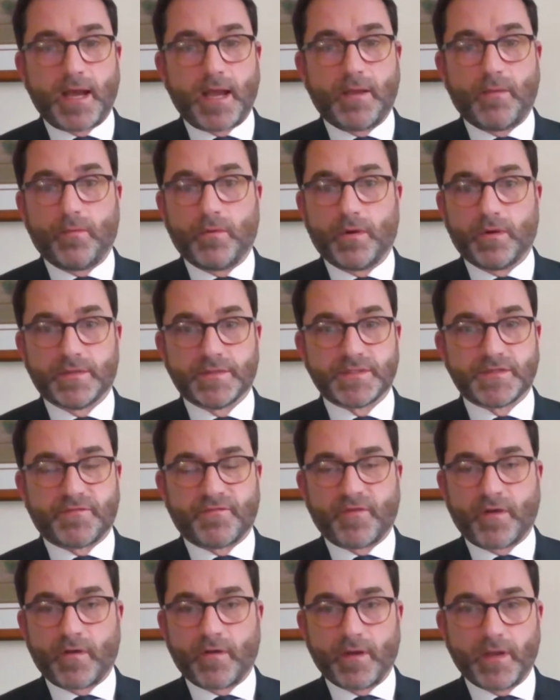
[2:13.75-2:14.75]
I was
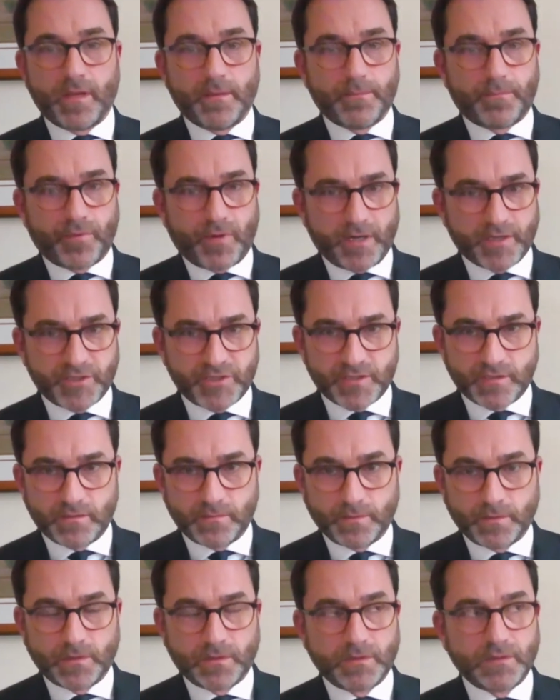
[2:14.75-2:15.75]
very
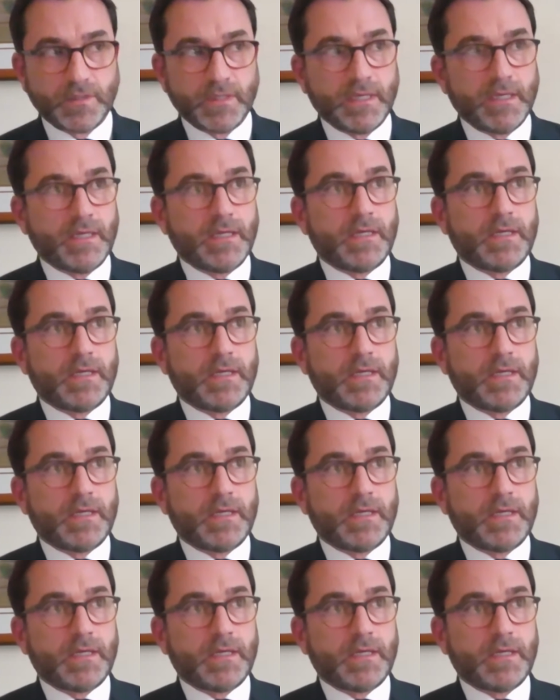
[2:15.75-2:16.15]
impressionable,